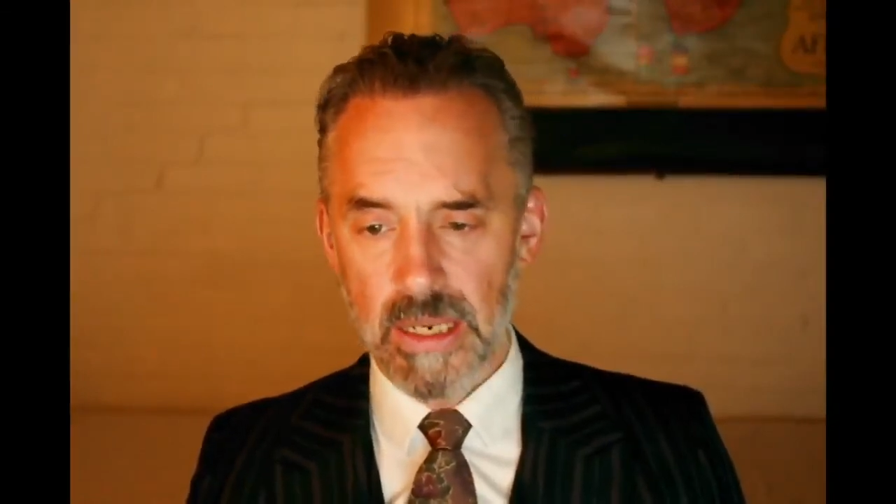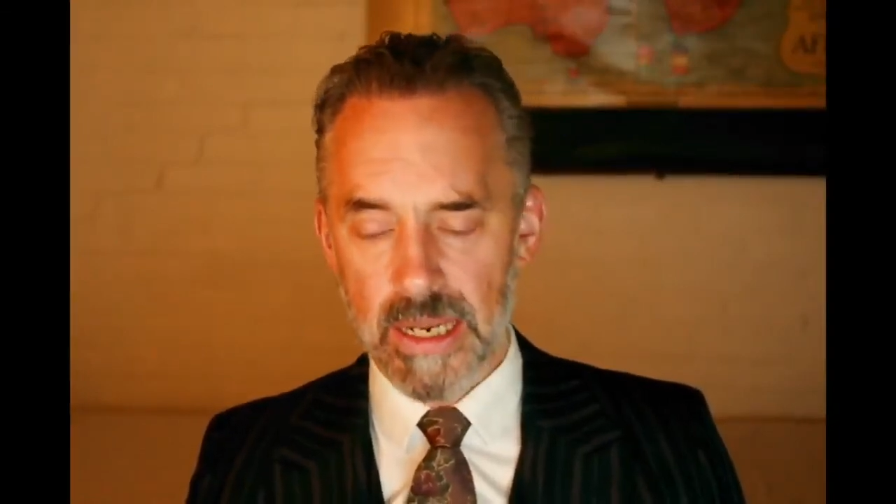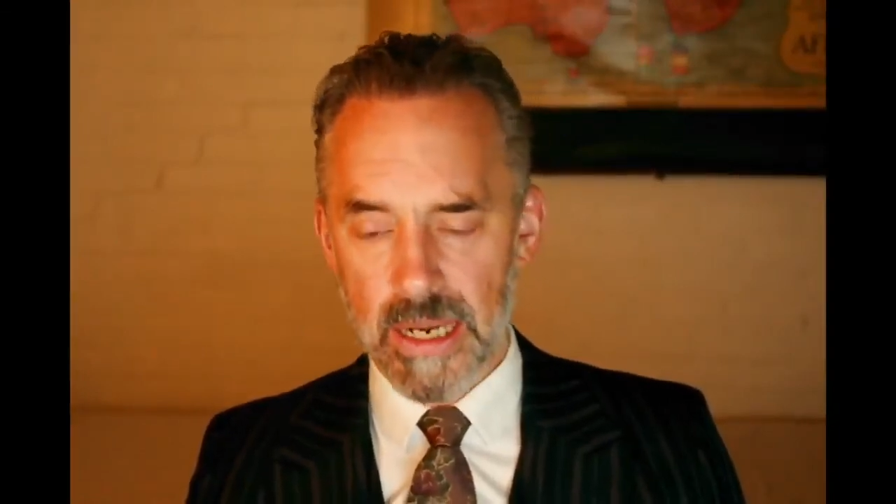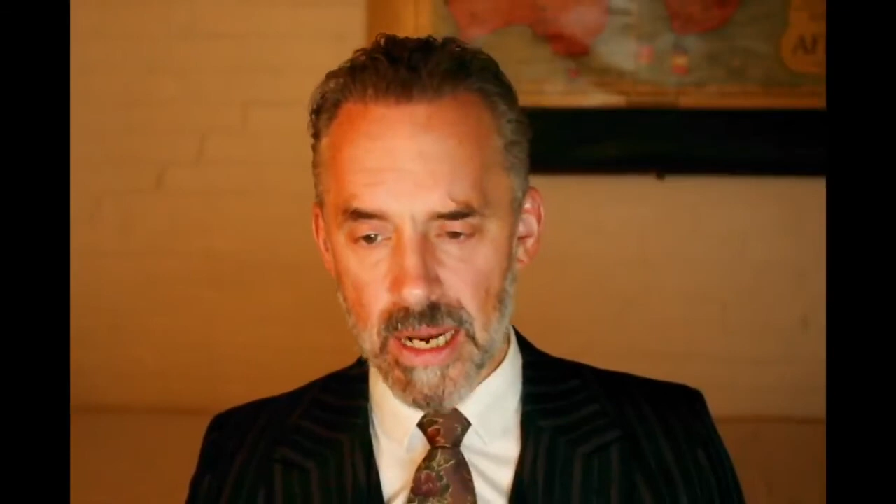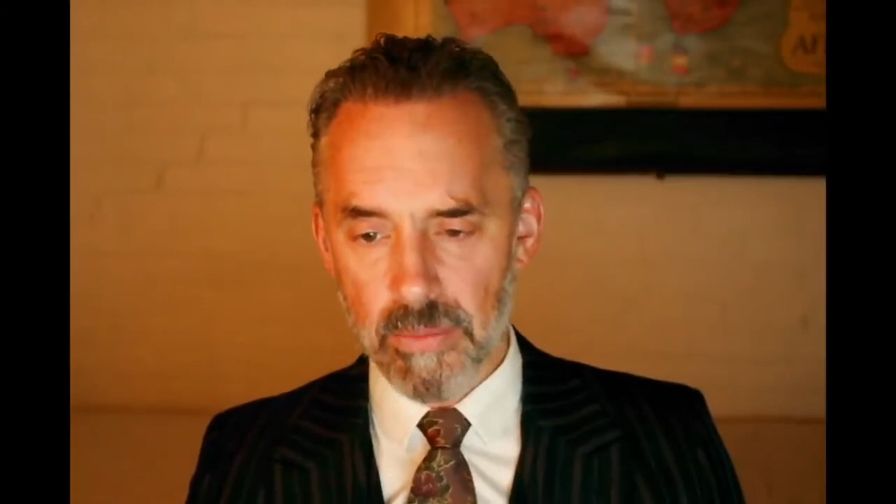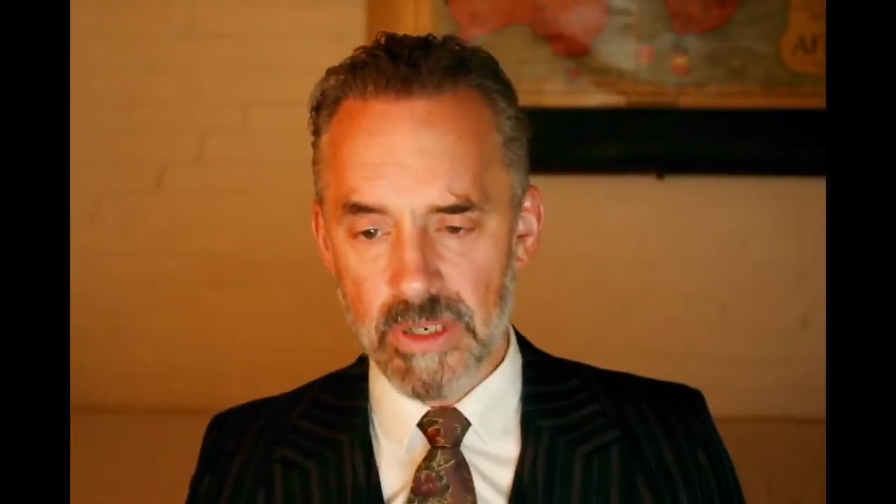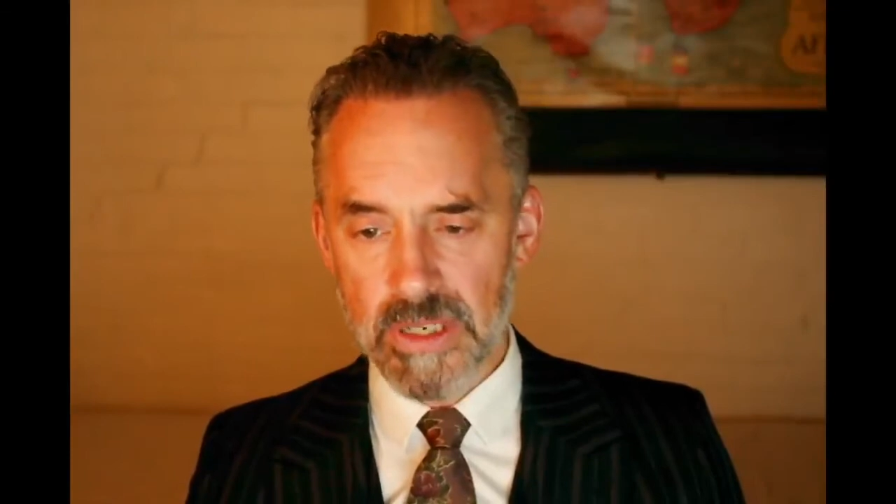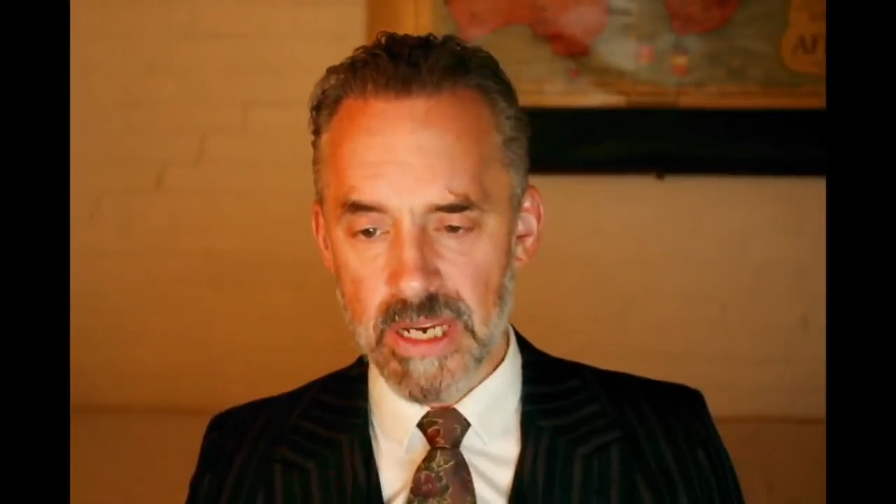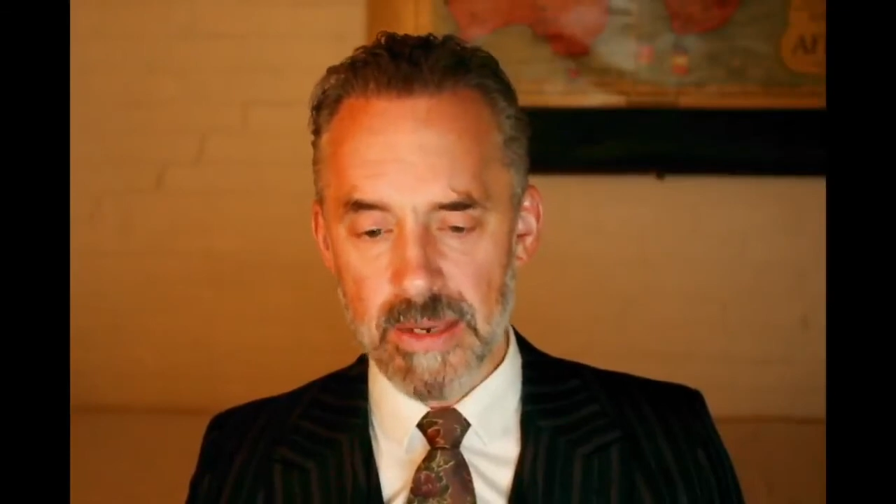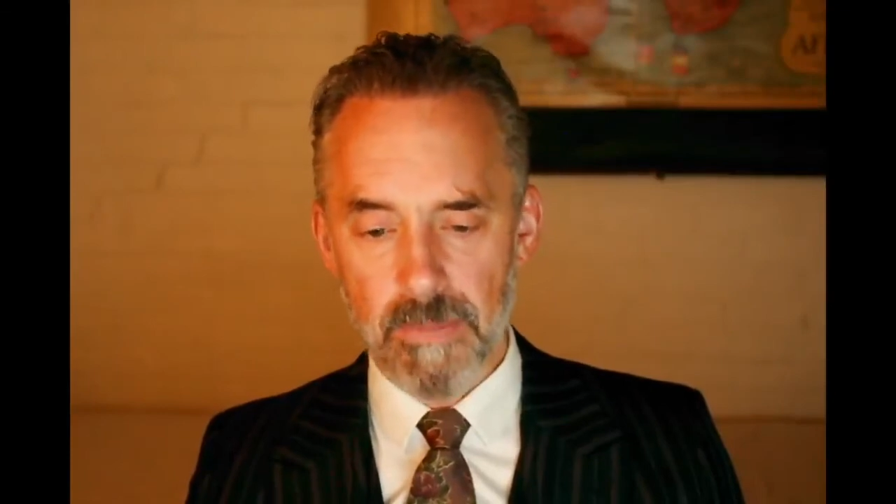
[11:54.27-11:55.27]
And I would
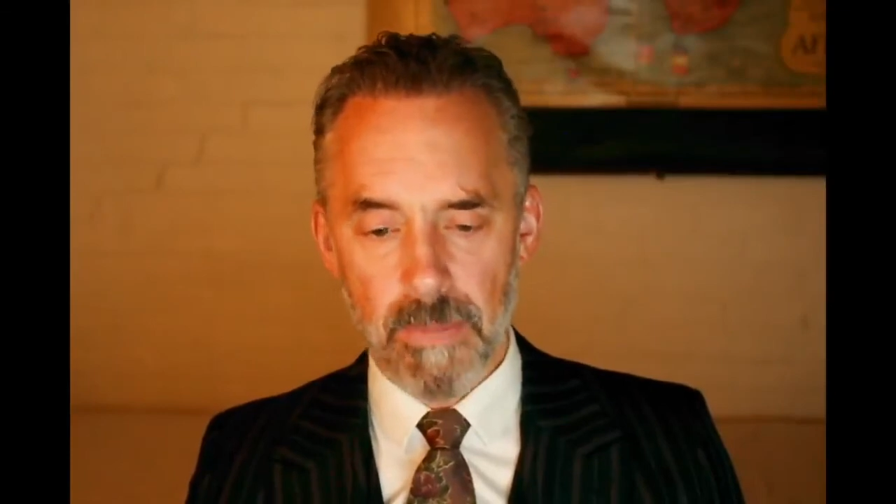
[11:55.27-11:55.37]
say